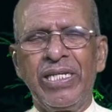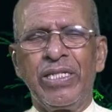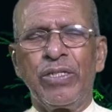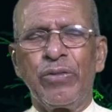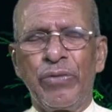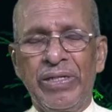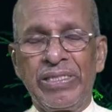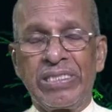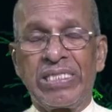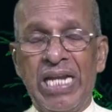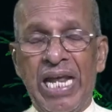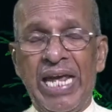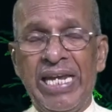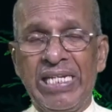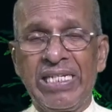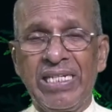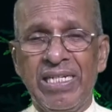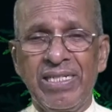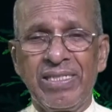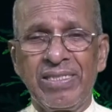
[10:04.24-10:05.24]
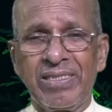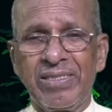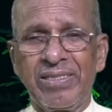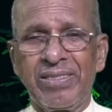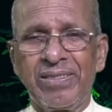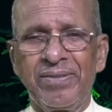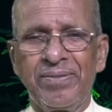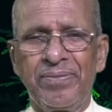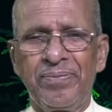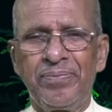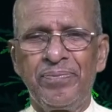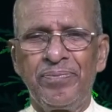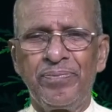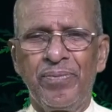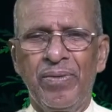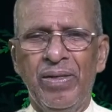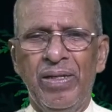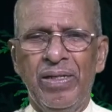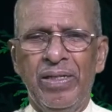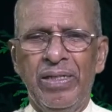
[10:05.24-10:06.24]
into His likeness.
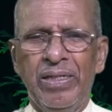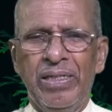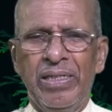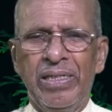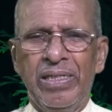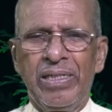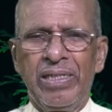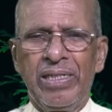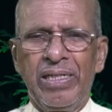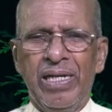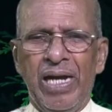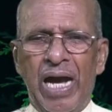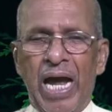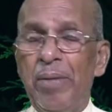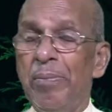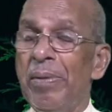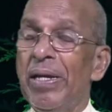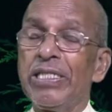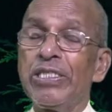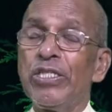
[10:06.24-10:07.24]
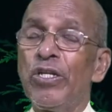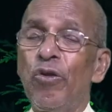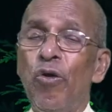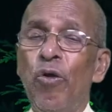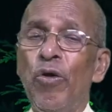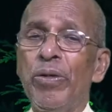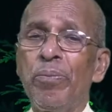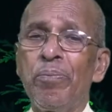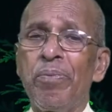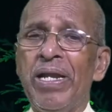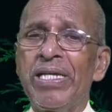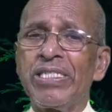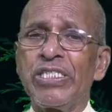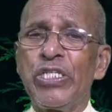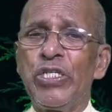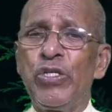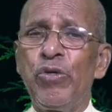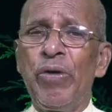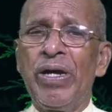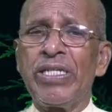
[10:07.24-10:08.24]
And may the Lord
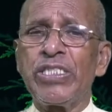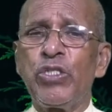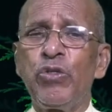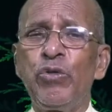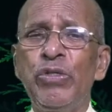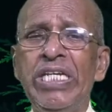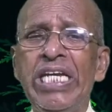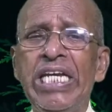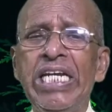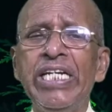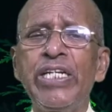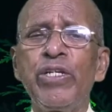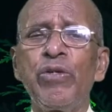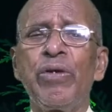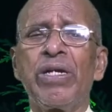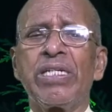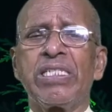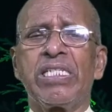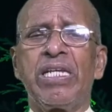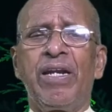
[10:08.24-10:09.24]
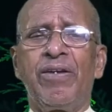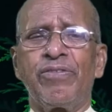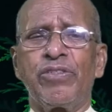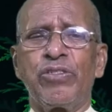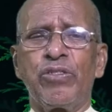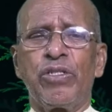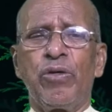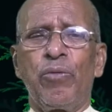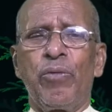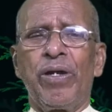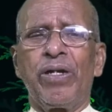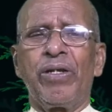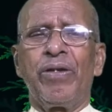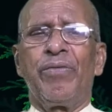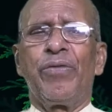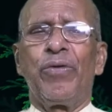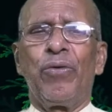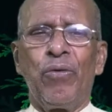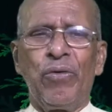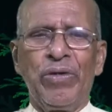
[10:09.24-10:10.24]
bless you as you yield yourself to the work
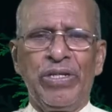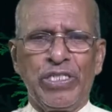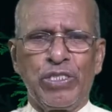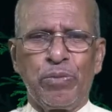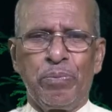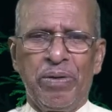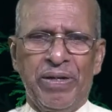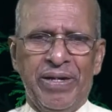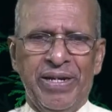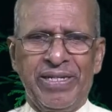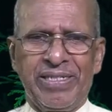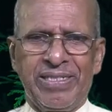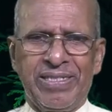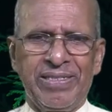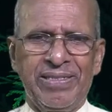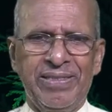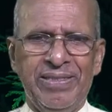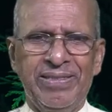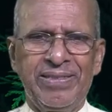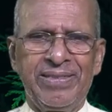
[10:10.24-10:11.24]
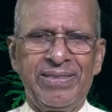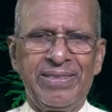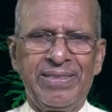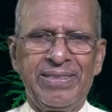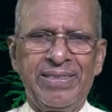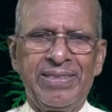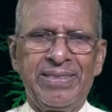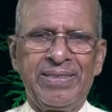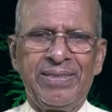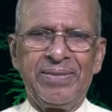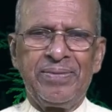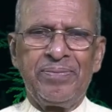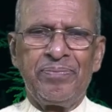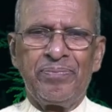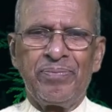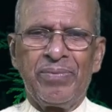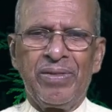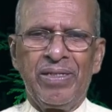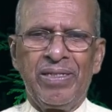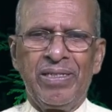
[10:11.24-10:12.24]
of the Holy Spirit.
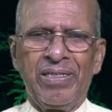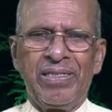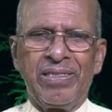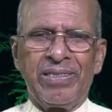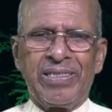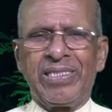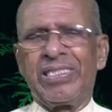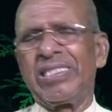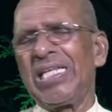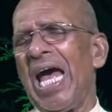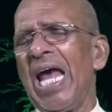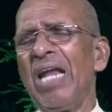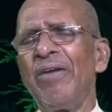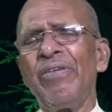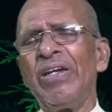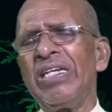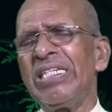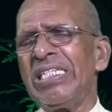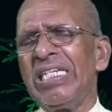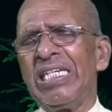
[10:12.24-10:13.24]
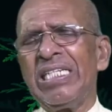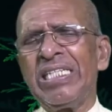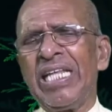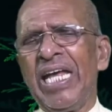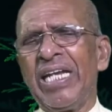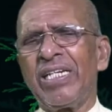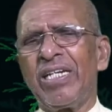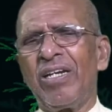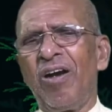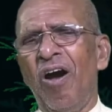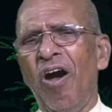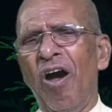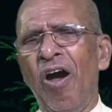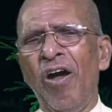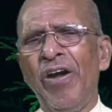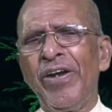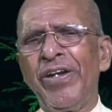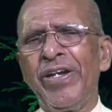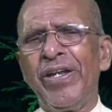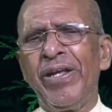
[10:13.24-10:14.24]
The salvation that
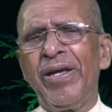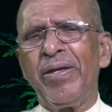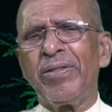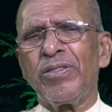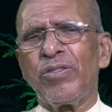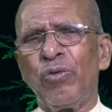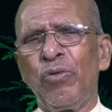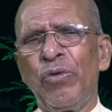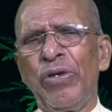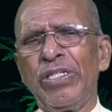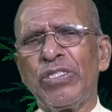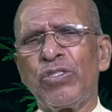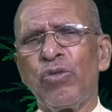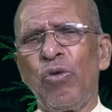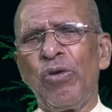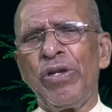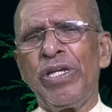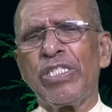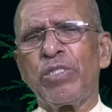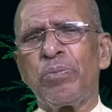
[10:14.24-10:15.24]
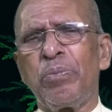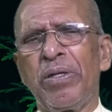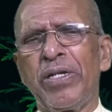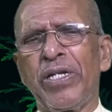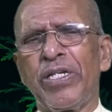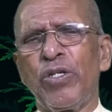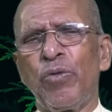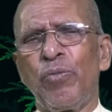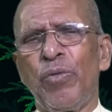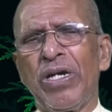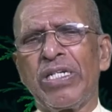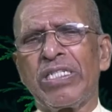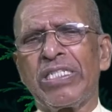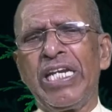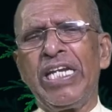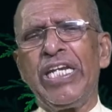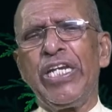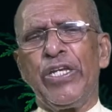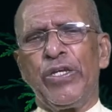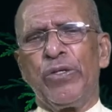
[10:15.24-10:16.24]
God, through His Holy Spirit, worked
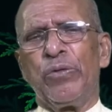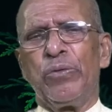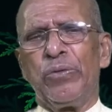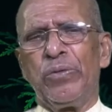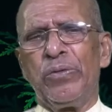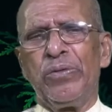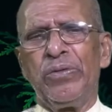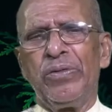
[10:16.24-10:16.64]
in you,